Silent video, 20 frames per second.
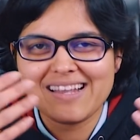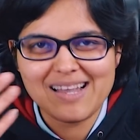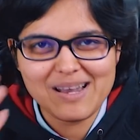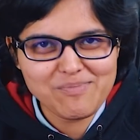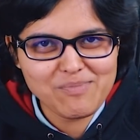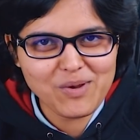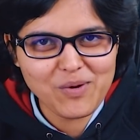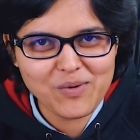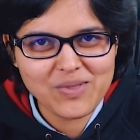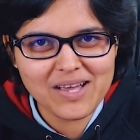
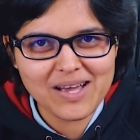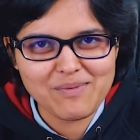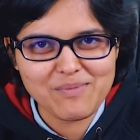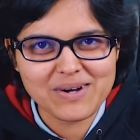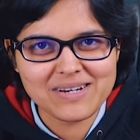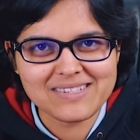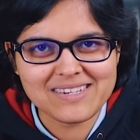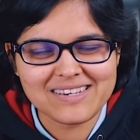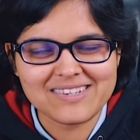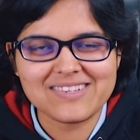let me know in the
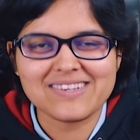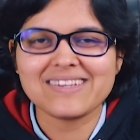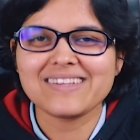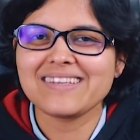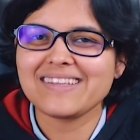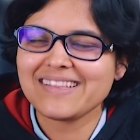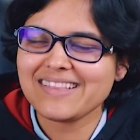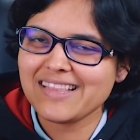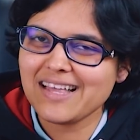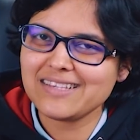comment
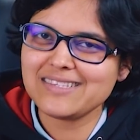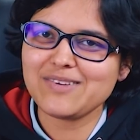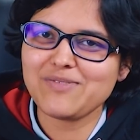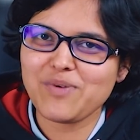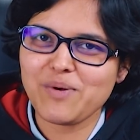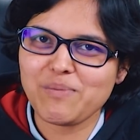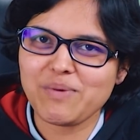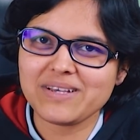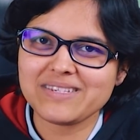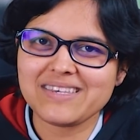section. That's it
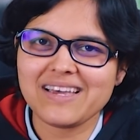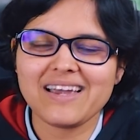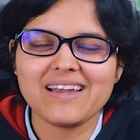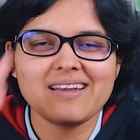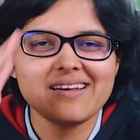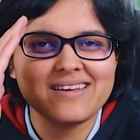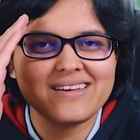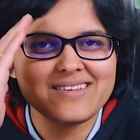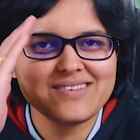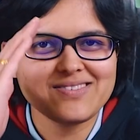from my
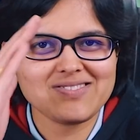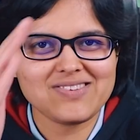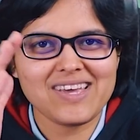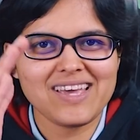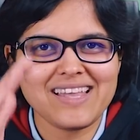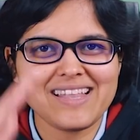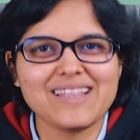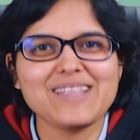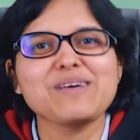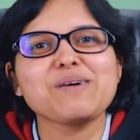side.
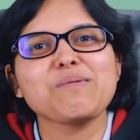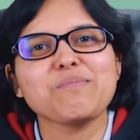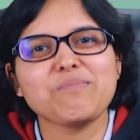Jai Hind.